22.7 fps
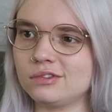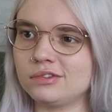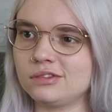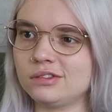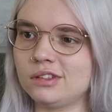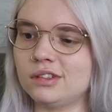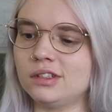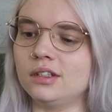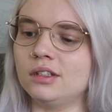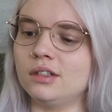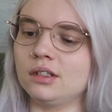
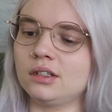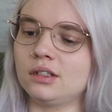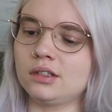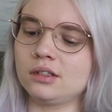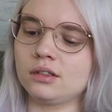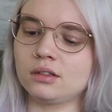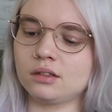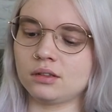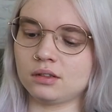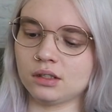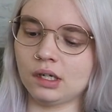Fuck.
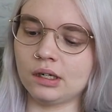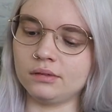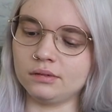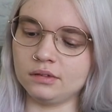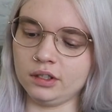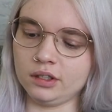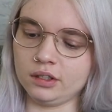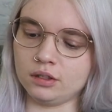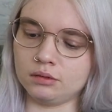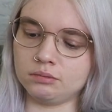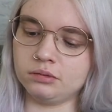I
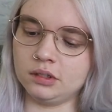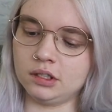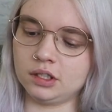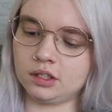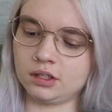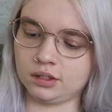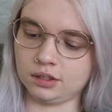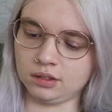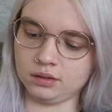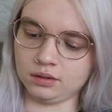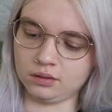really hope he
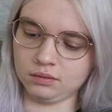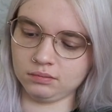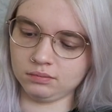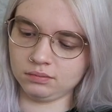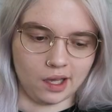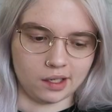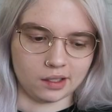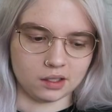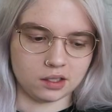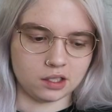still had